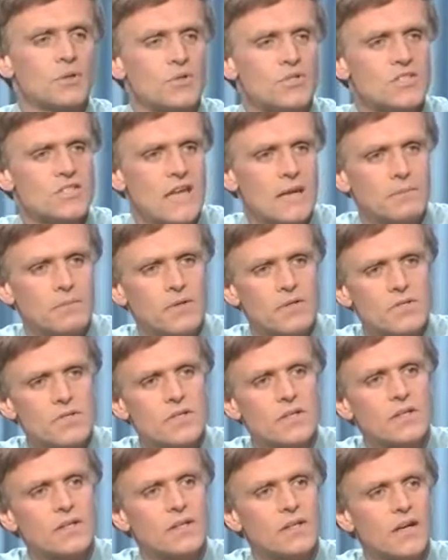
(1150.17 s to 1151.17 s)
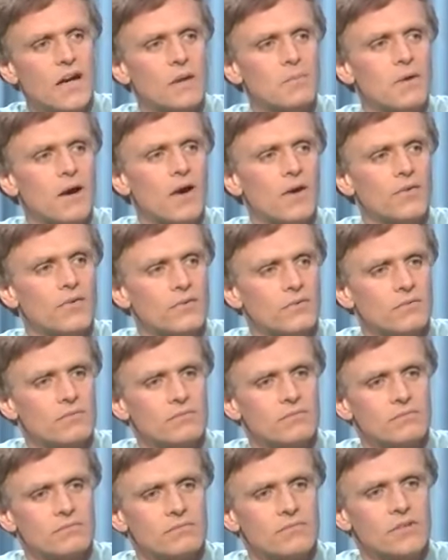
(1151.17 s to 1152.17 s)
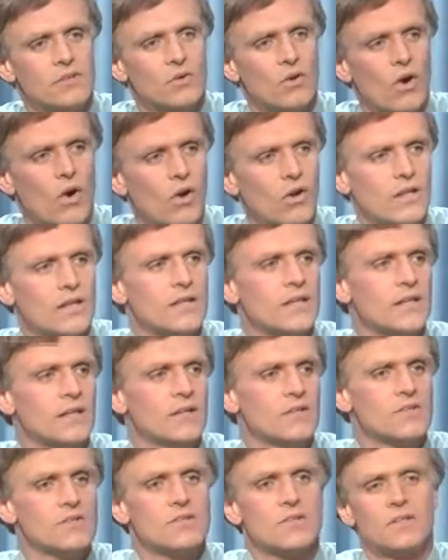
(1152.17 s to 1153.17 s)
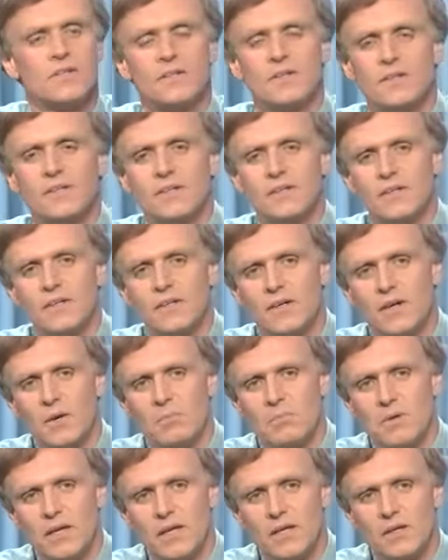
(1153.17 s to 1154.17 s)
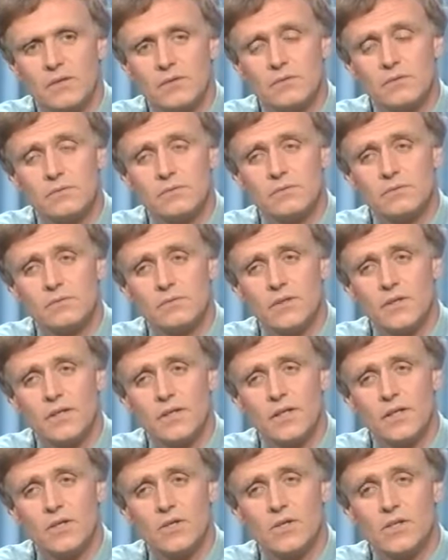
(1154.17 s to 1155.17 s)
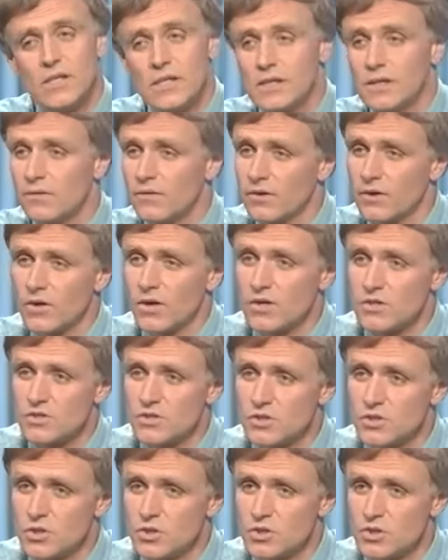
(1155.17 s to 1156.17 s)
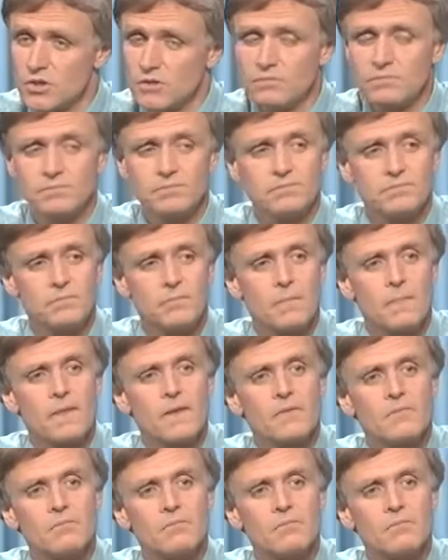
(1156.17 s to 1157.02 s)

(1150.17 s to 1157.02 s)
absolute statements about all Indians being yin in their constitution,